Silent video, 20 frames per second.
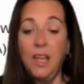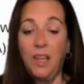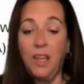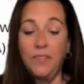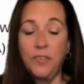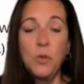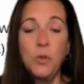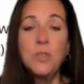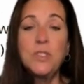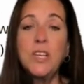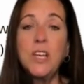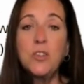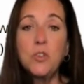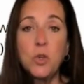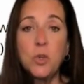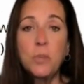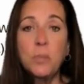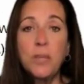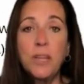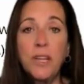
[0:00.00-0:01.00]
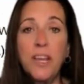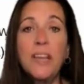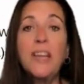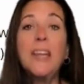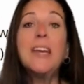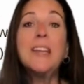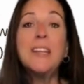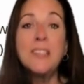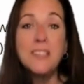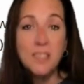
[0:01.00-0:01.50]
If you say
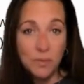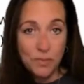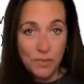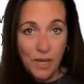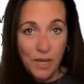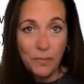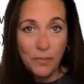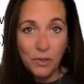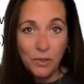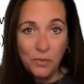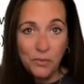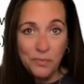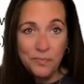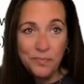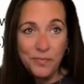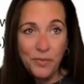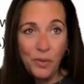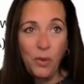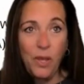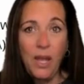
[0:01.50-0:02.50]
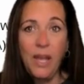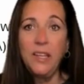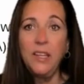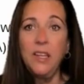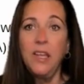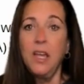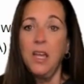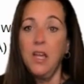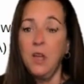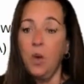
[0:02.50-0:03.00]
AAA, it is abdominal,
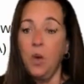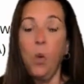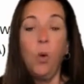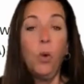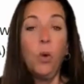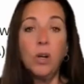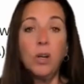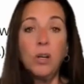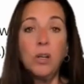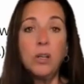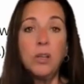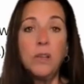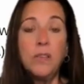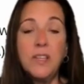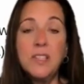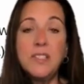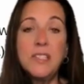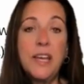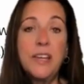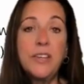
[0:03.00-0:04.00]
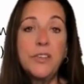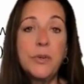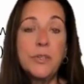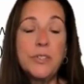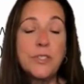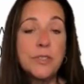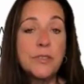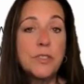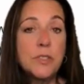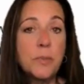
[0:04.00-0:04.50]
okay? Or these
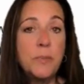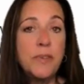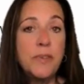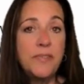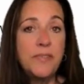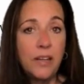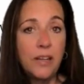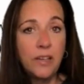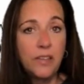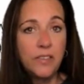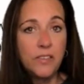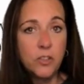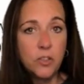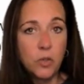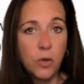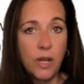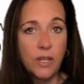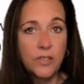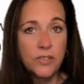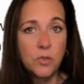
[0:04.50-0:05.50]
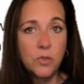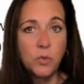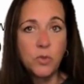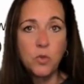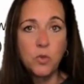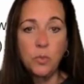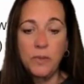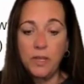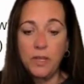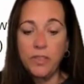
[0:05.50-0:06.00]
aneurysms can be found in the chest,
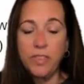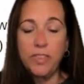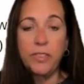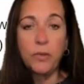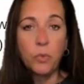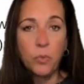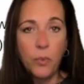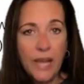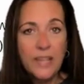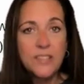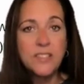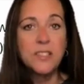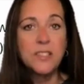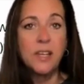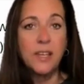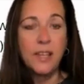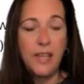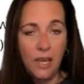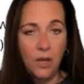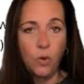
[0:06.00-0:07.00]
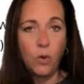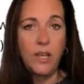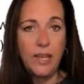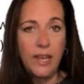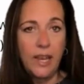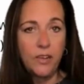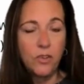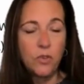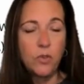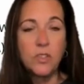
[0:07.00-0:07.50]
which would be a thoracic
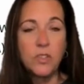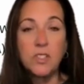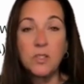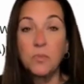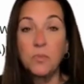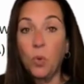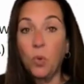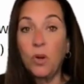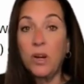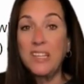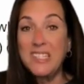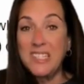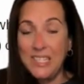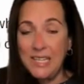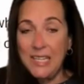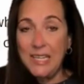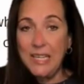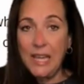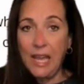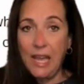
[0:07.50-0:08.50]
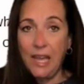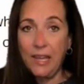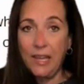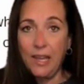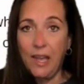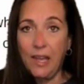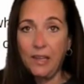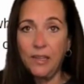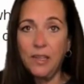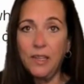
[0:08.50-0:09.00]
aortic aneurysm or a
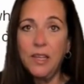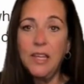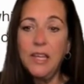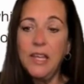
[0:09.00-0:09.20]
TAA.